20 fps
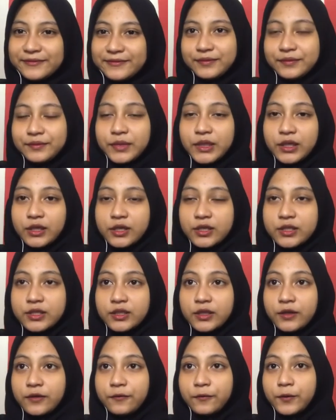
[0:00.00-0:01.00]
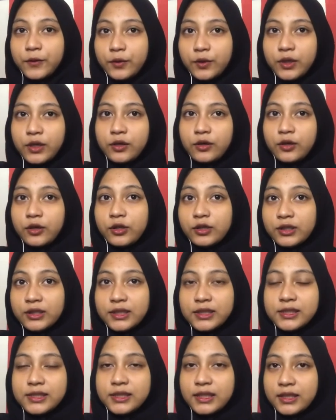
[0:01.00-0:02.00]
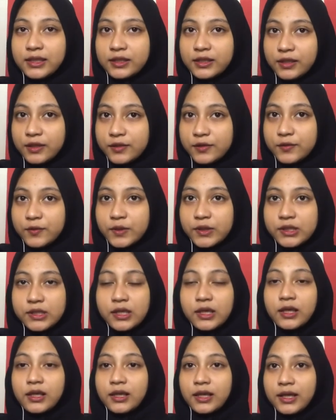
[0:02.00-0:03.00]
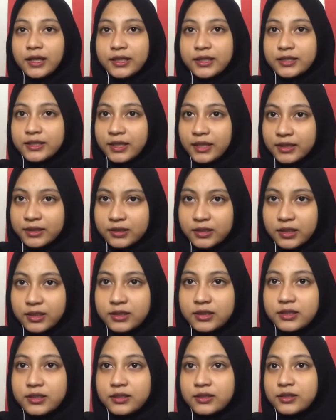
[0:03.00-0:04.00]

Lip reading: Because if you are only sentenced with a life sentence,